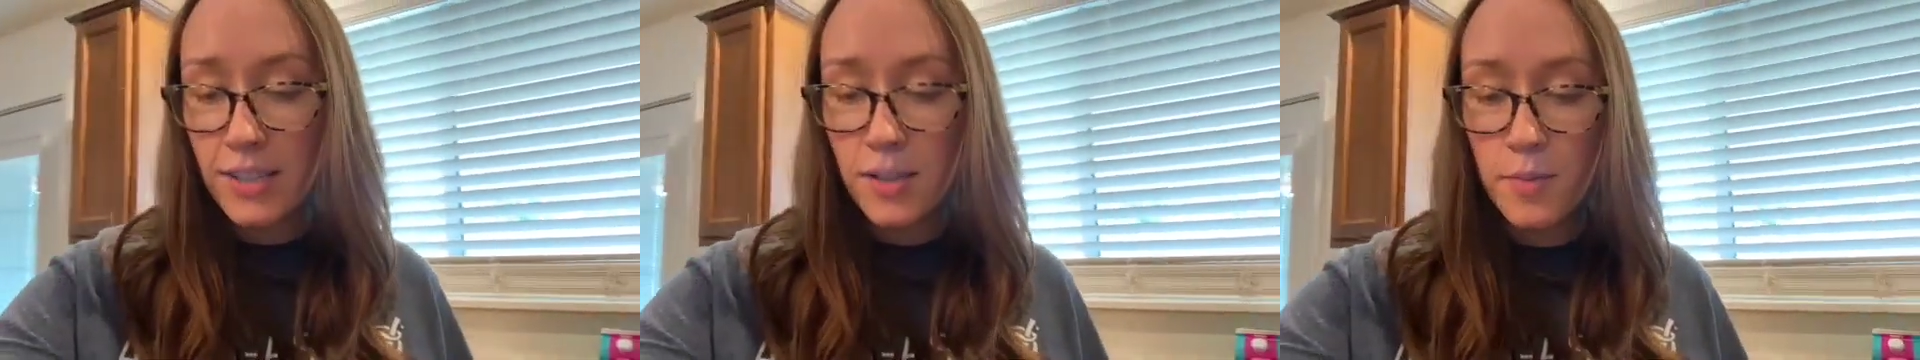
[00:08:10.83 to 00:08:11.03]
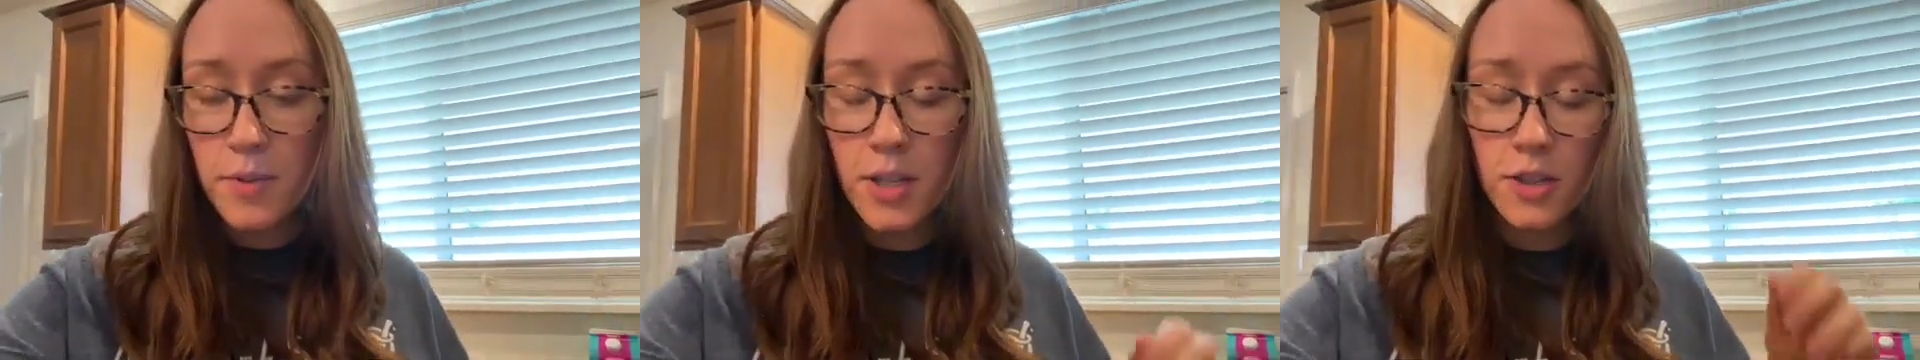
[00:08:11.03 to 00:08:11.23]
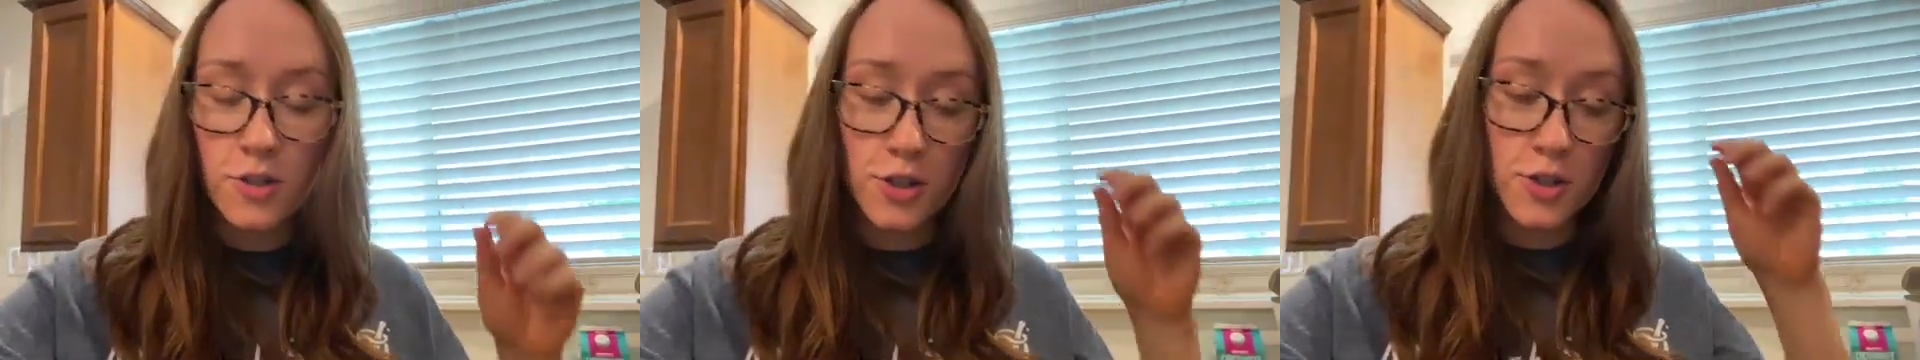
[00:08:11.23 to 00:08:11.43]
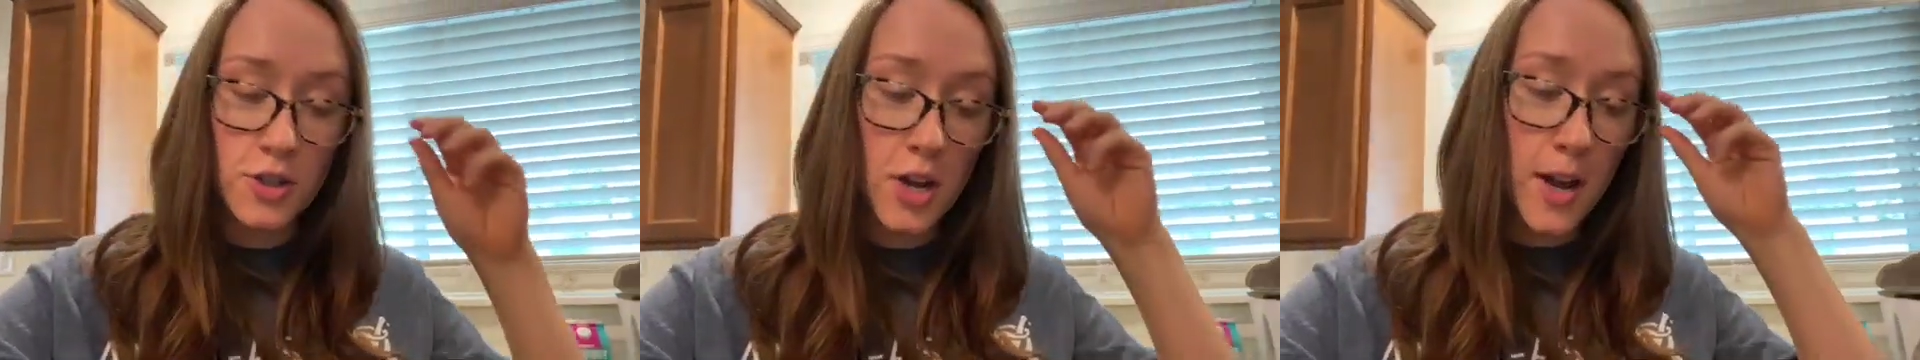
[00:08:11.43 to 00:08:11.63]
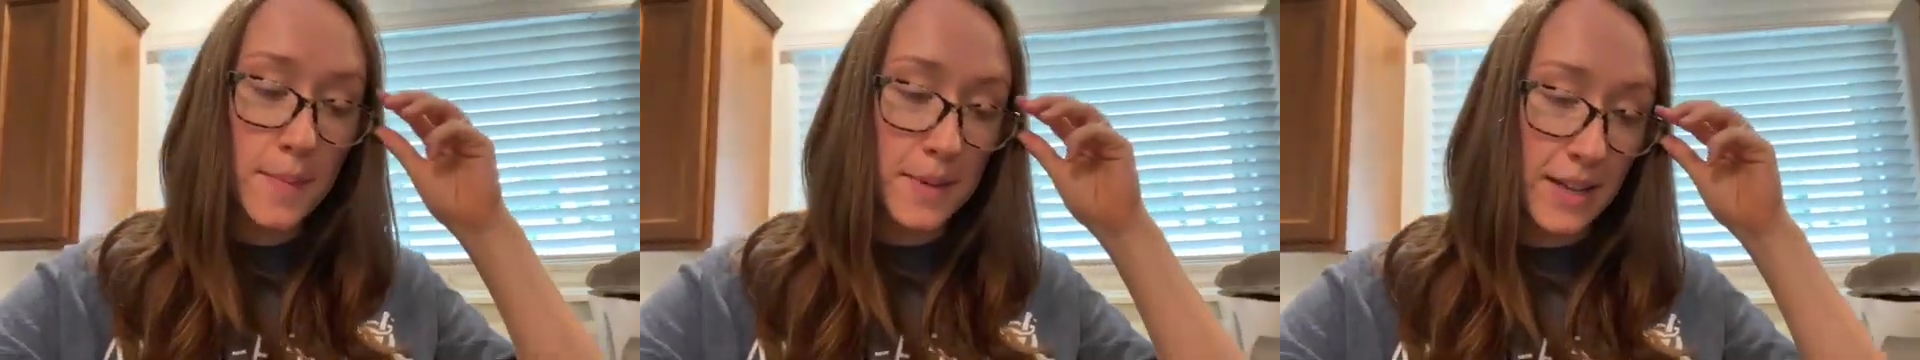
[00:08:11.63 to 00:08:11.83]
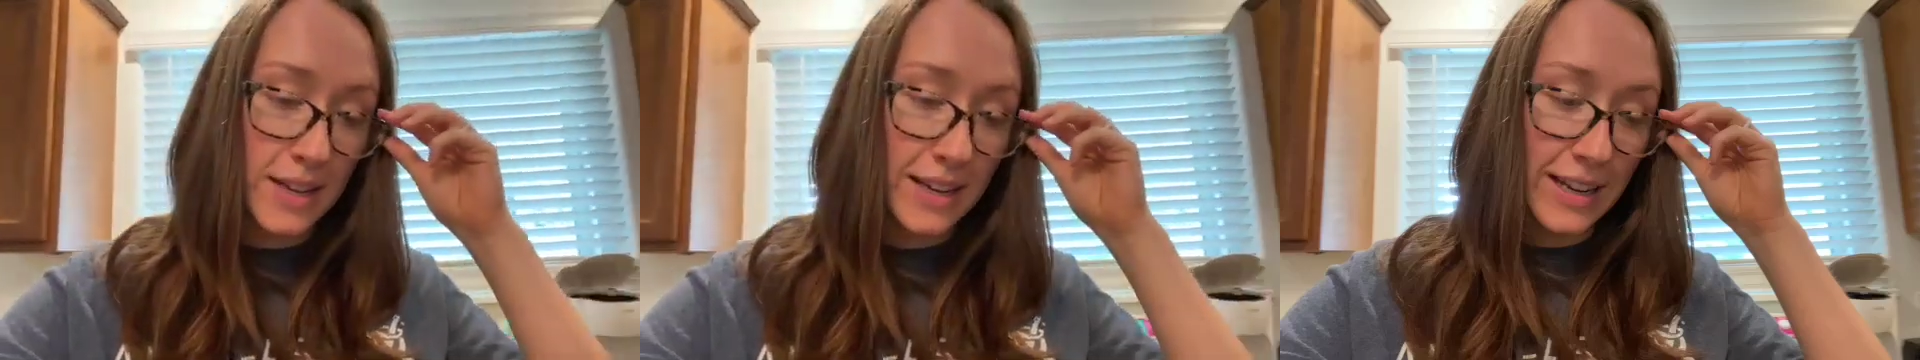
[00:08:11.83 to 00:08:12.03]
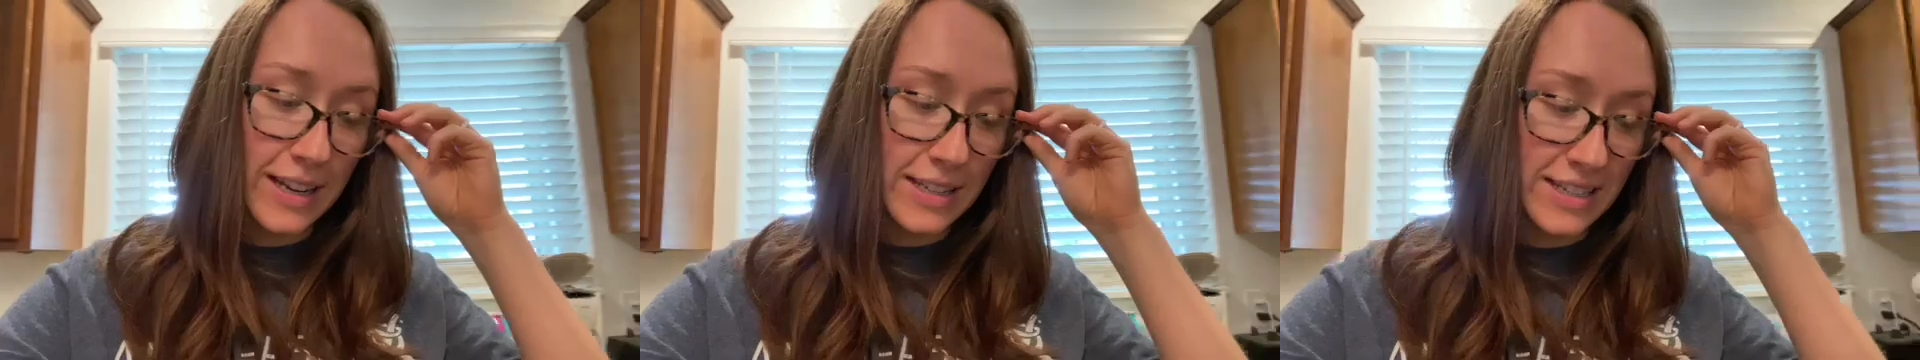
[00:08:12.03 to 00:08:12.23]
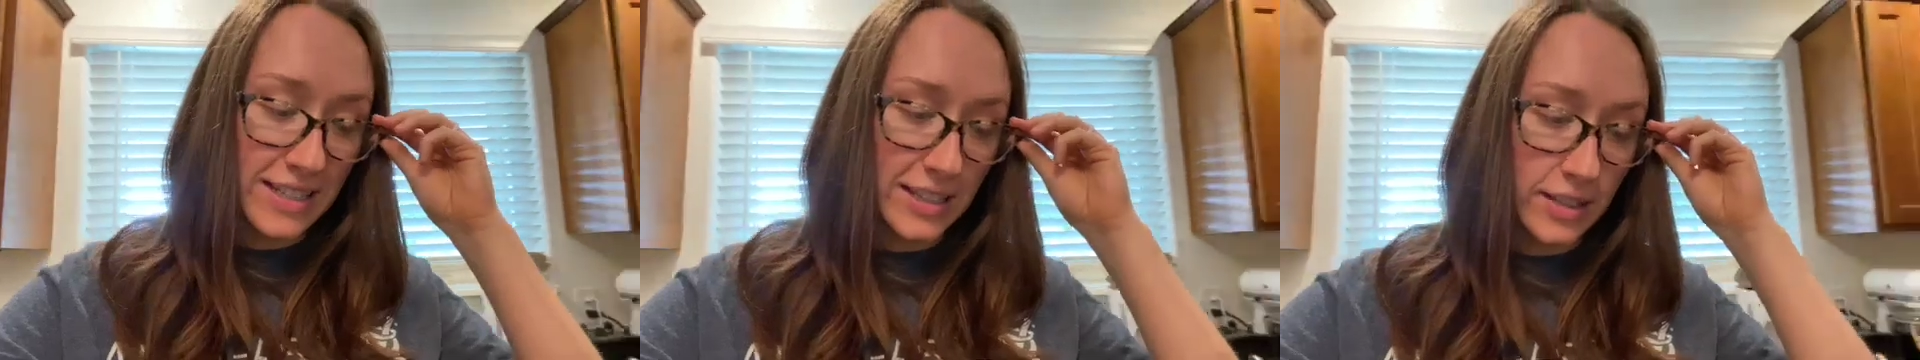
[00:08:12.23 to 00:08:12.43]
someone does your shopping and it
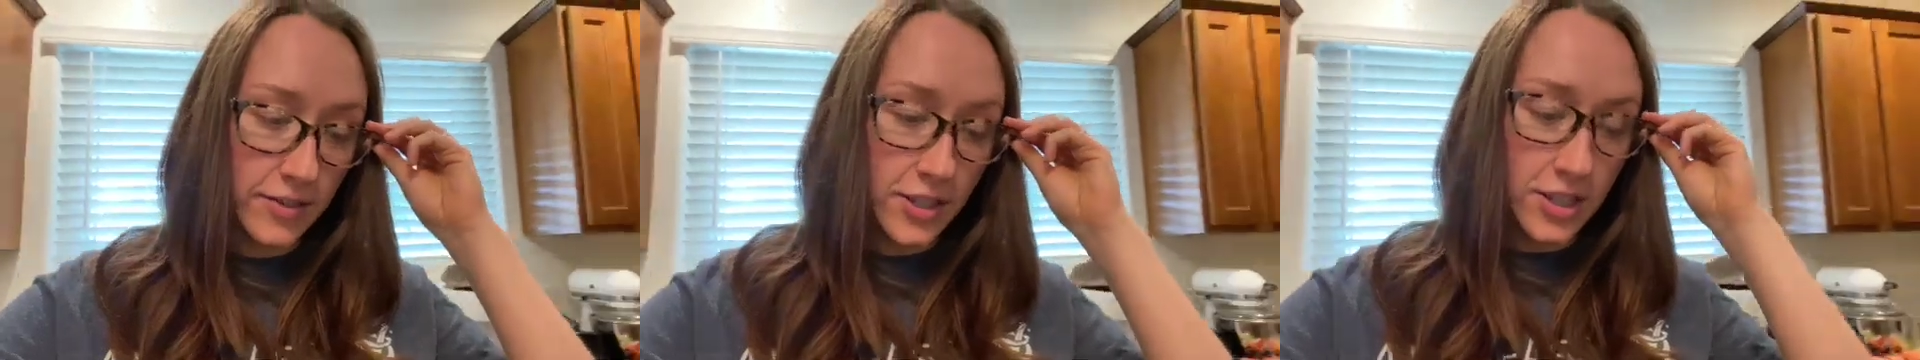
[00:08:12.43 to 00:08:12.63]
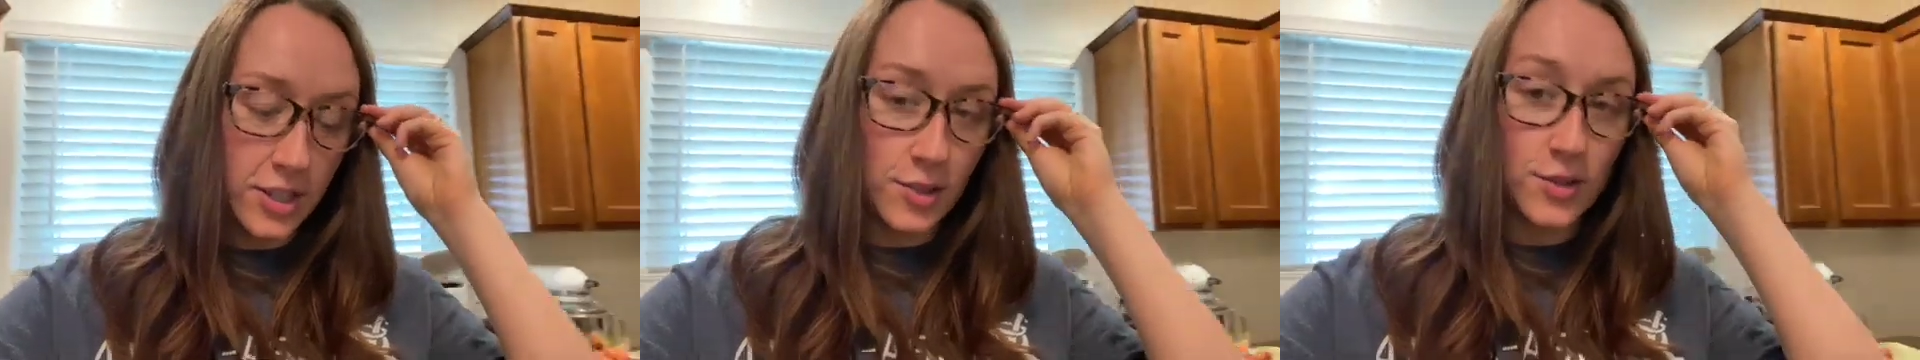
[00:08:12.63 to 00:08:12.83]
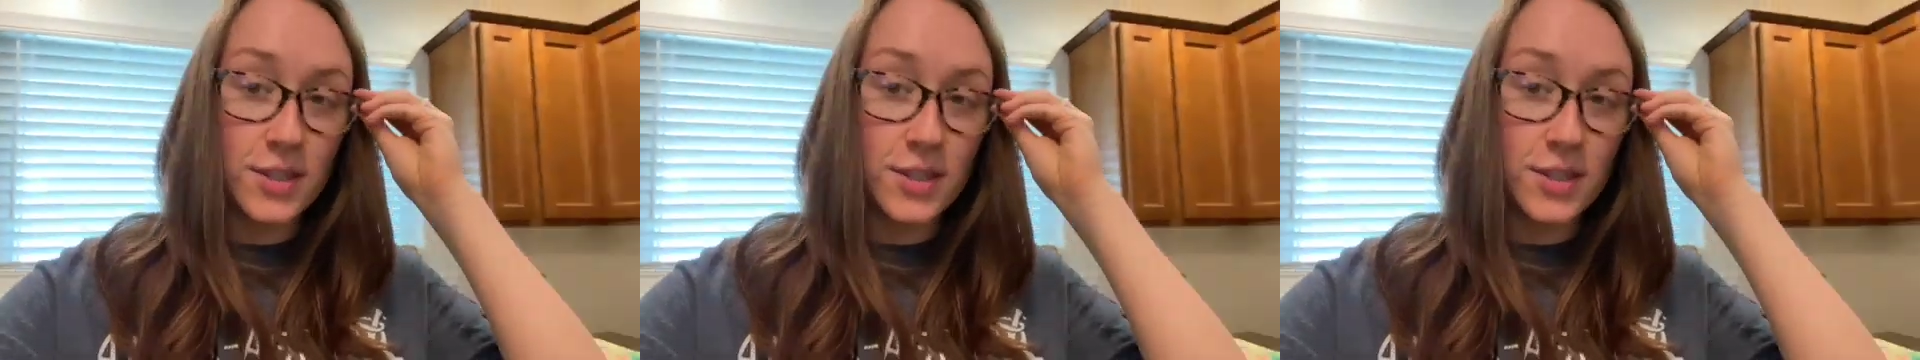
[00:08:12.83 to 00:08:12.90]
gets delivered to you,